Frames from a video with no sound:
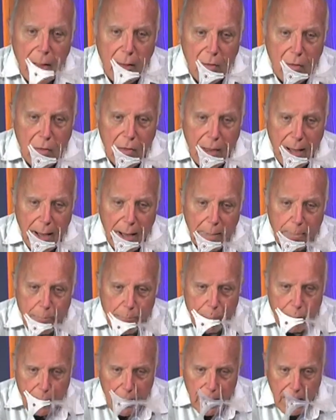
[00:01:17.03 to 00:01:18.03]
that
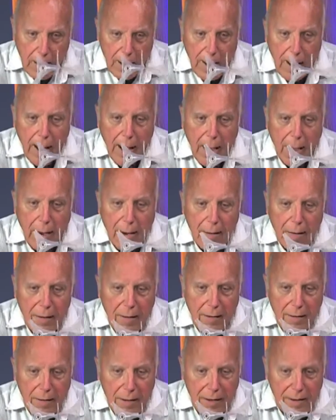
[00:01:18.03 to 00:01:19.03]

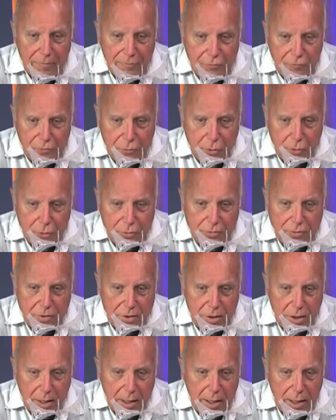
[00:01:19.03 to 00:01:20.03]
at first
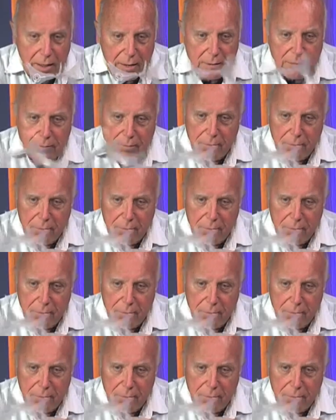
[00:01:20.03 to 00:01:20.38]
glance